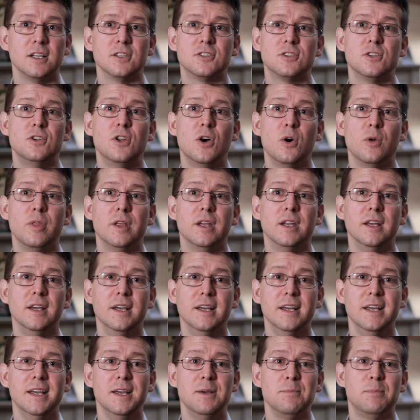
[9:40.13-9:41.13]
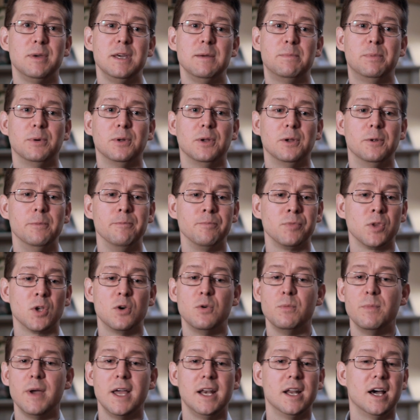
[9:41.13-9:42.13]
to know that people who
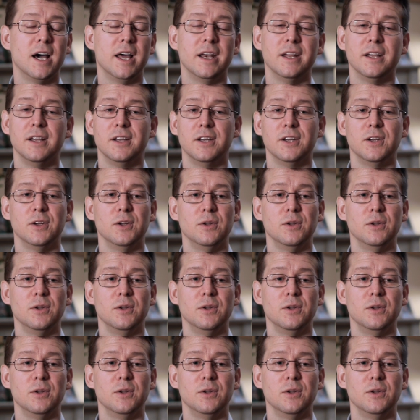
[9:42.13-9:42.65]
may not